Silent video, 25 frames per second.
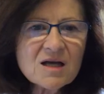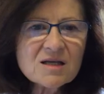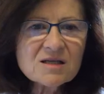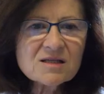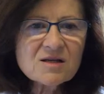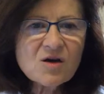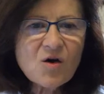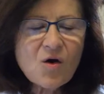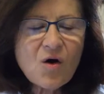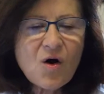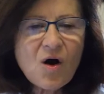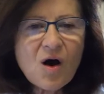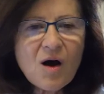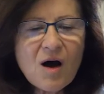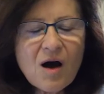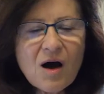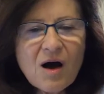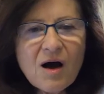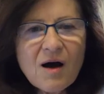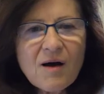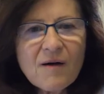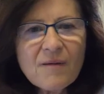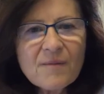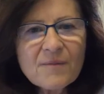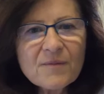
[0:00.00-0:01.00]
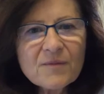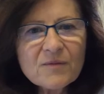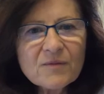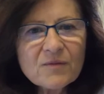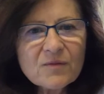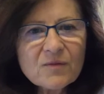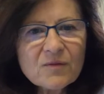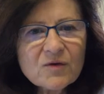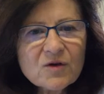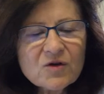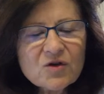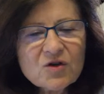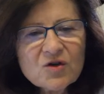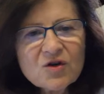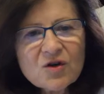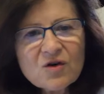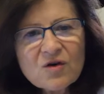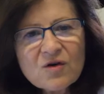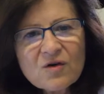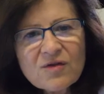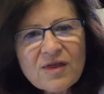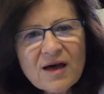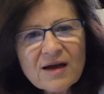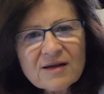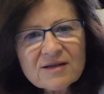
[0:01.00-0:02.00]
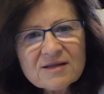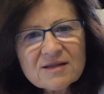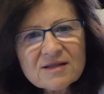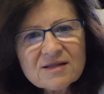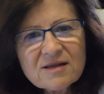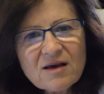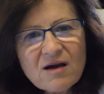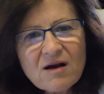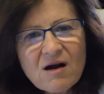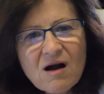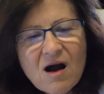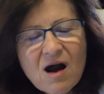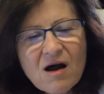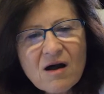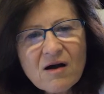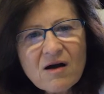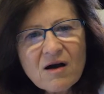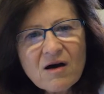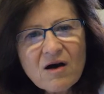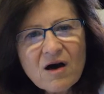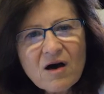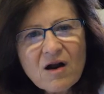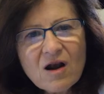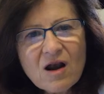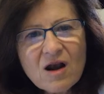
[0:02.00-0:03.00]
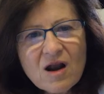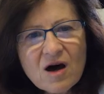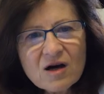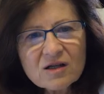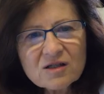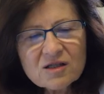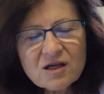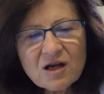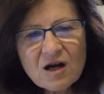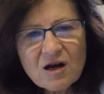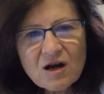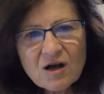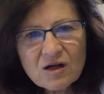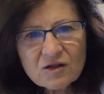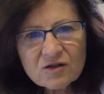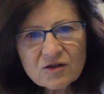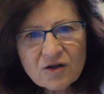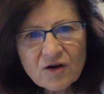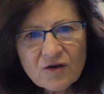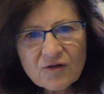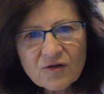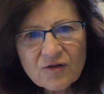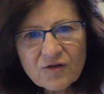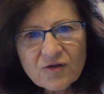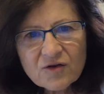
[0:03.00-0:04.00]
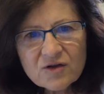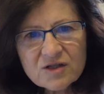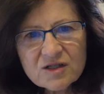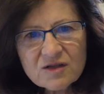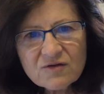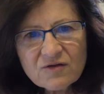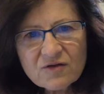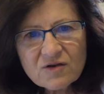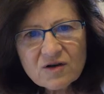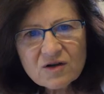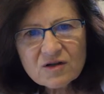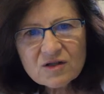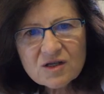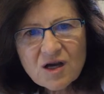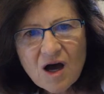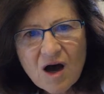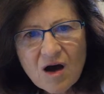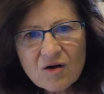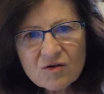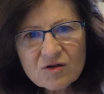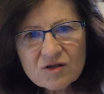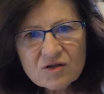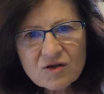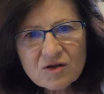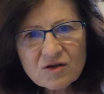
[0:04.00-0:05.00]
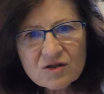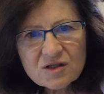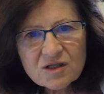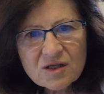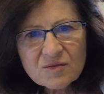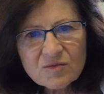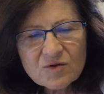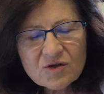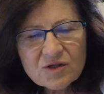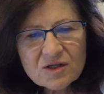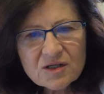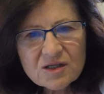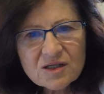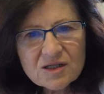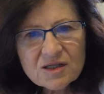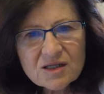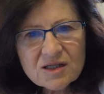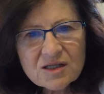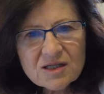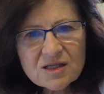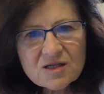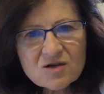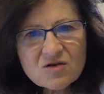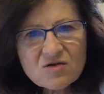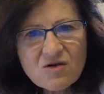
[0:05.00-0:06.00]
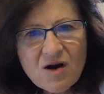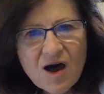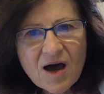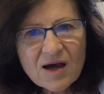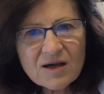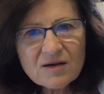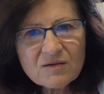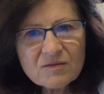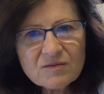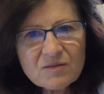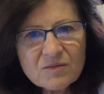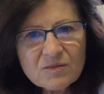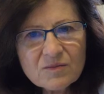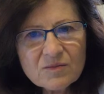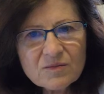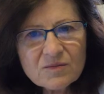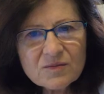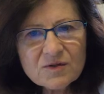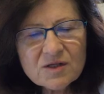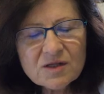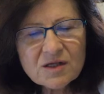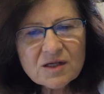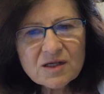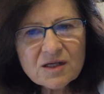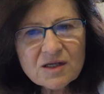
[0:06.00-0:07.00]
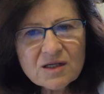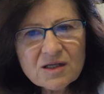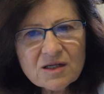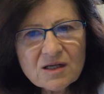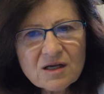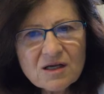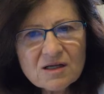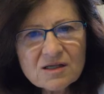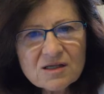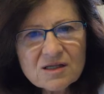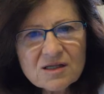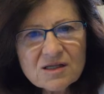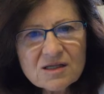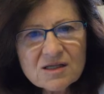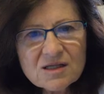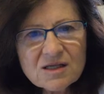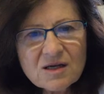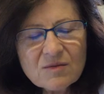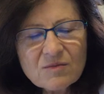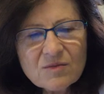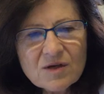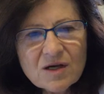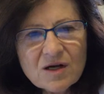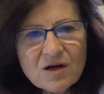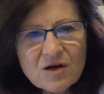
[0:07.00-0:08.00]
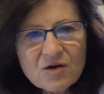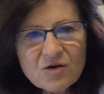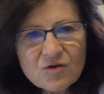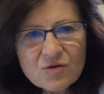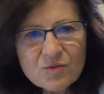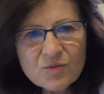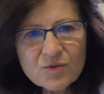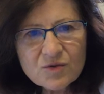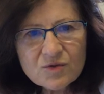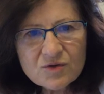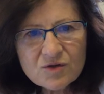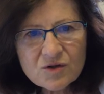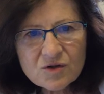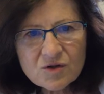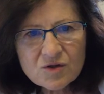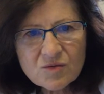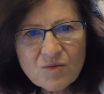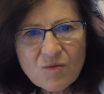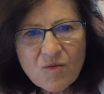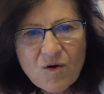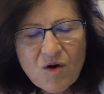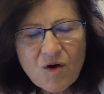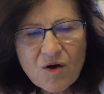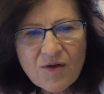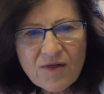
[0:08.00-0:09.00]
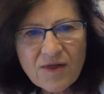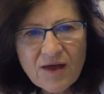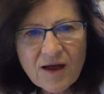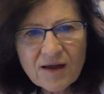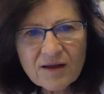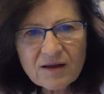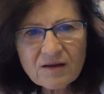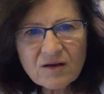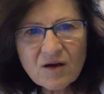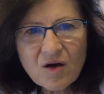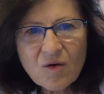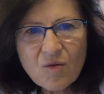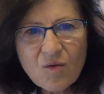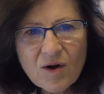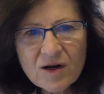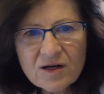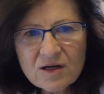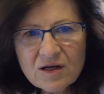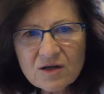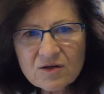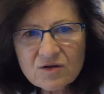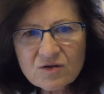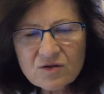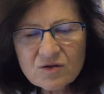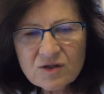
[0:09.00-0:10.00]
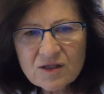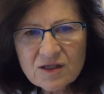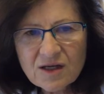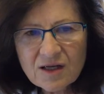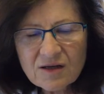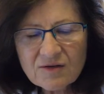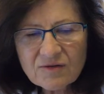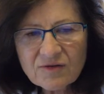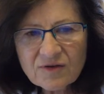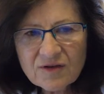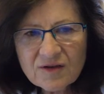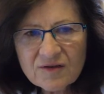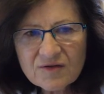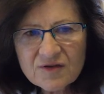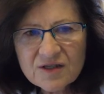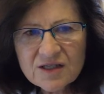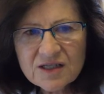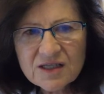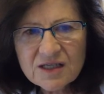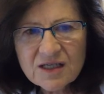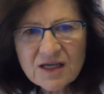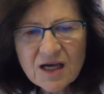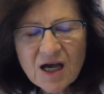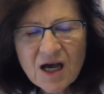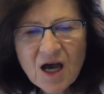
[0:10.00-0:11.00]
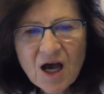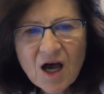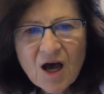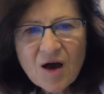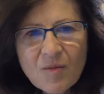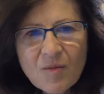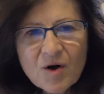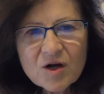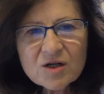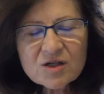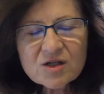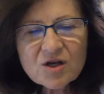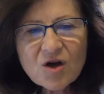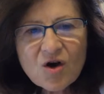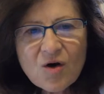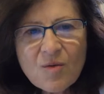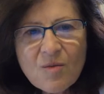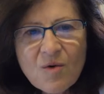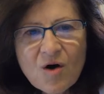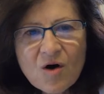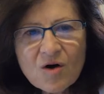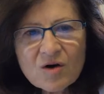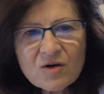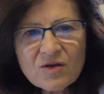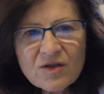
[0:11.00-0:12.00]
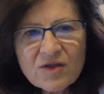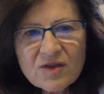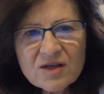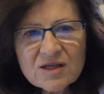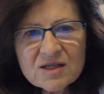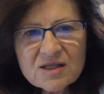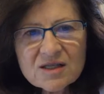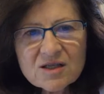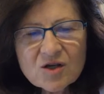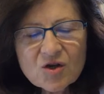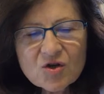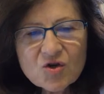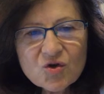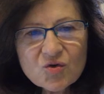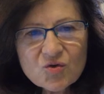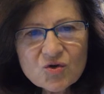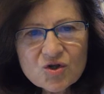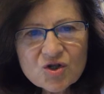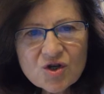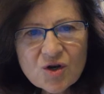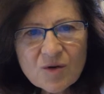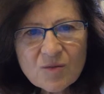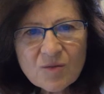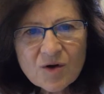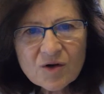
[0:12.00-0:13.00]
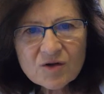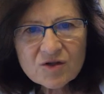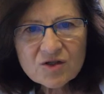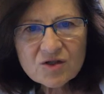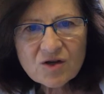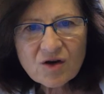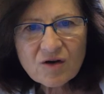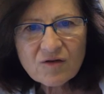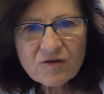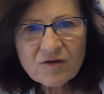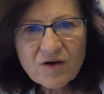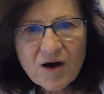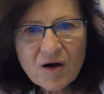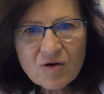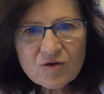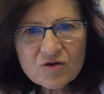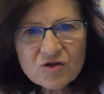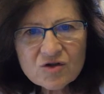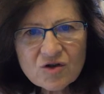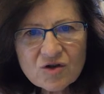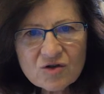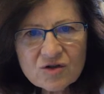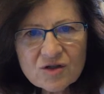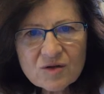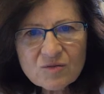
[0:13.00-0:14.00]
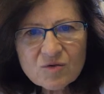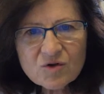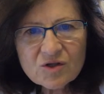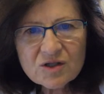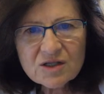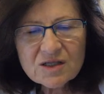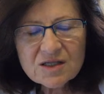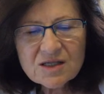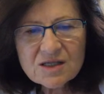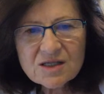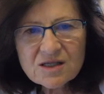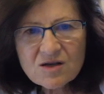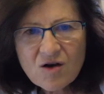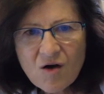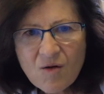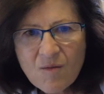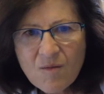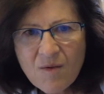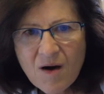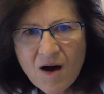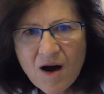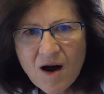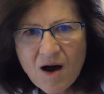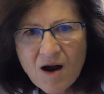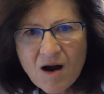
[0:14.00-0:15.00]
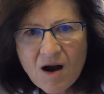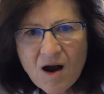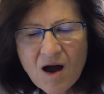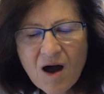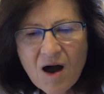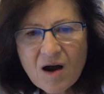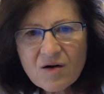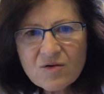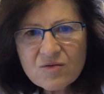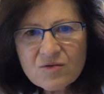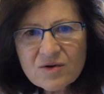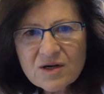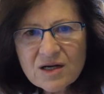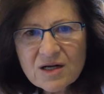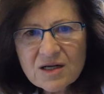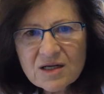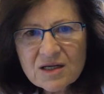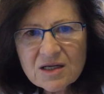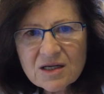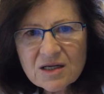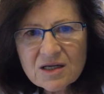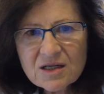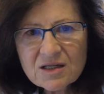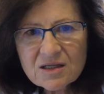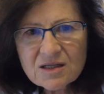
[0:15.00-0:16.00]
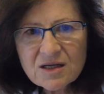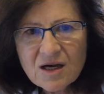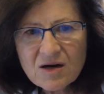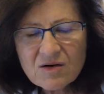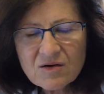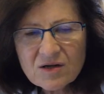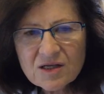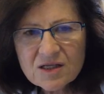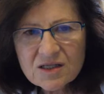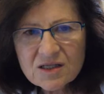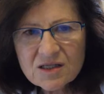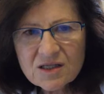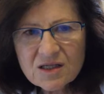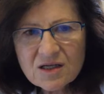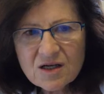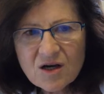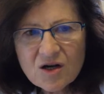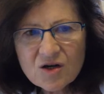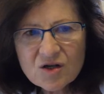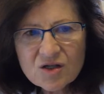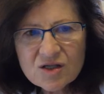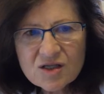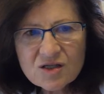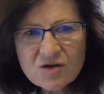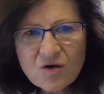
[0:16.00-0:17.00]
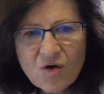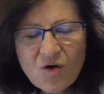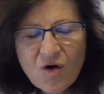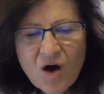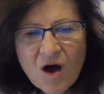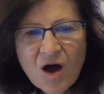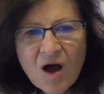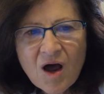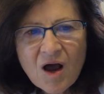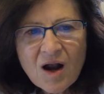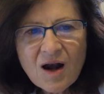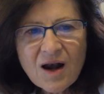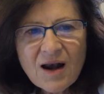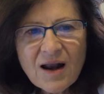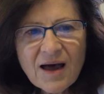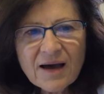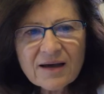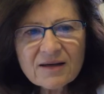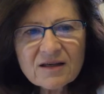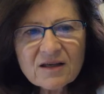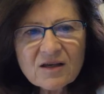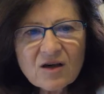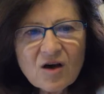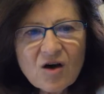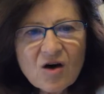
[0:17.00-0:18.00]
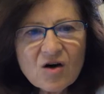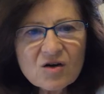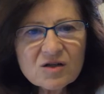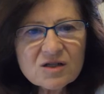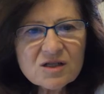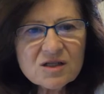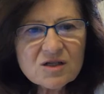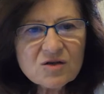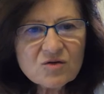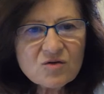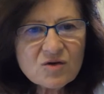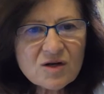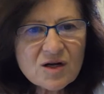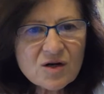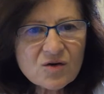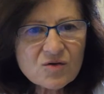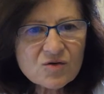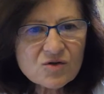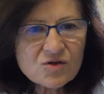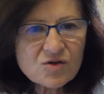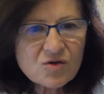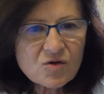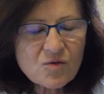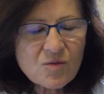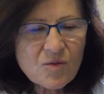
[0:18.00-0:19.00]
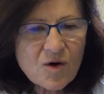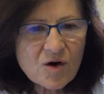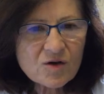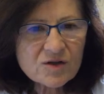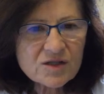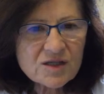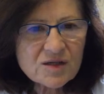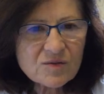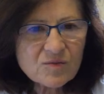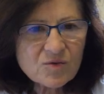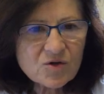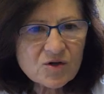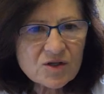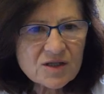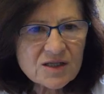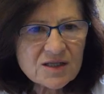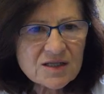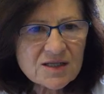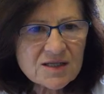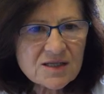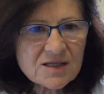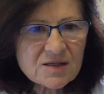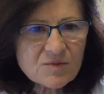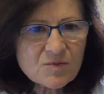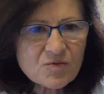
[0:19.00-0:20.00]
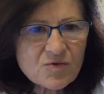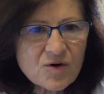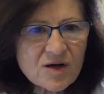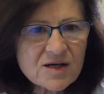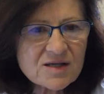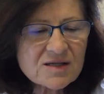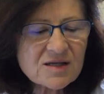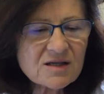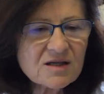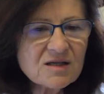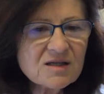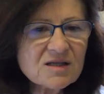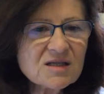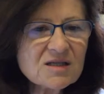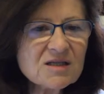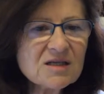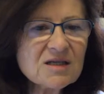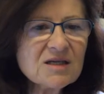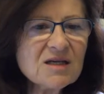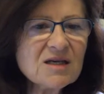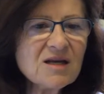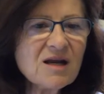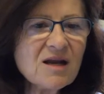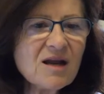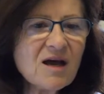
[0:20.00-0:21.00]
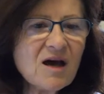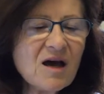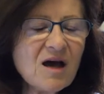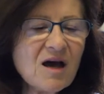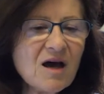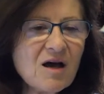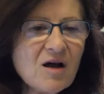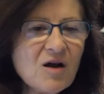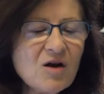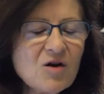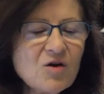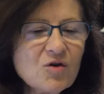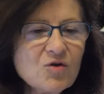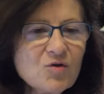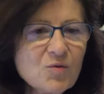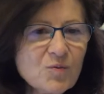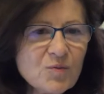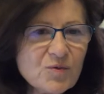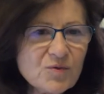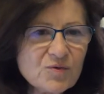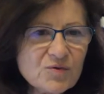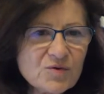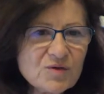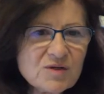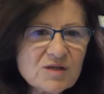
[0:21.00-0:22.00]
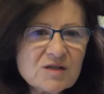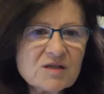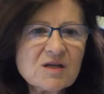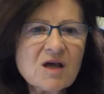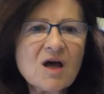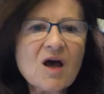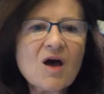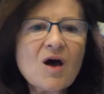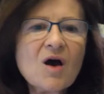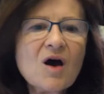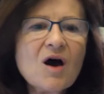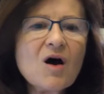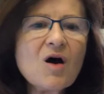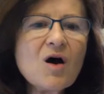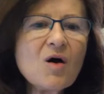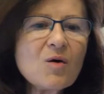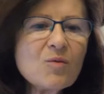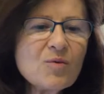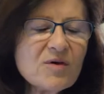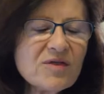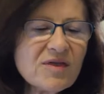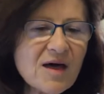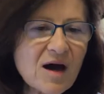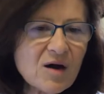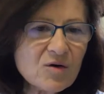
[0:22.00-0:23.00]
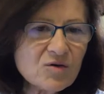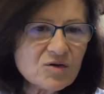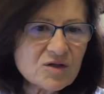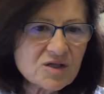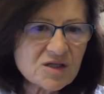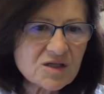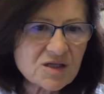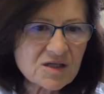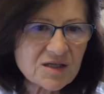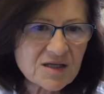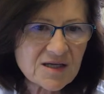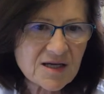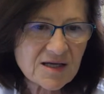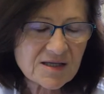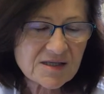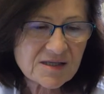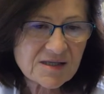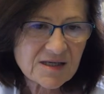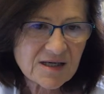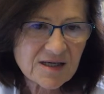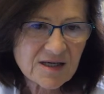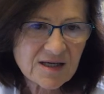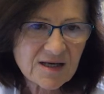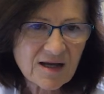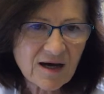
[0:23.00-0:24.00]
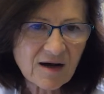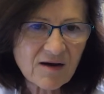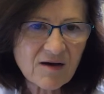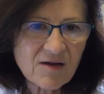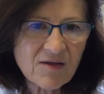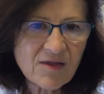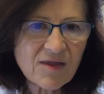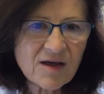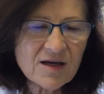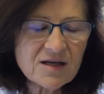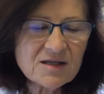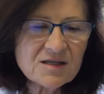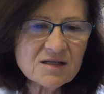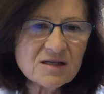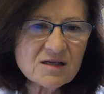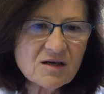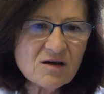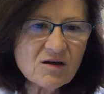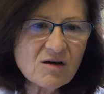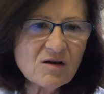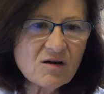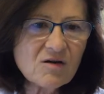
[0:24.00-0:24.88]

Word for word: So you know that there are a lot of different autoantibodies described in systemic lupus, more than 150. But among these huge amount of autoantibodies, some are really interesting also, like antinucleosome antibodies present in lupus without dsDNA. That